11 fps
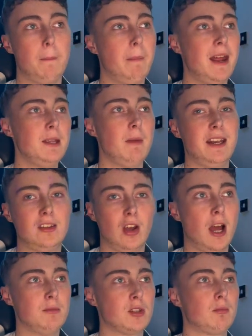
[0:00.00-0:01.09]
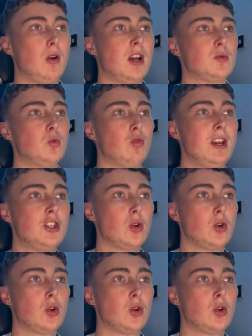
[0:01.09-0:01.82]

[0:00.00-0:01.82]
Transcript: many, many times price will reach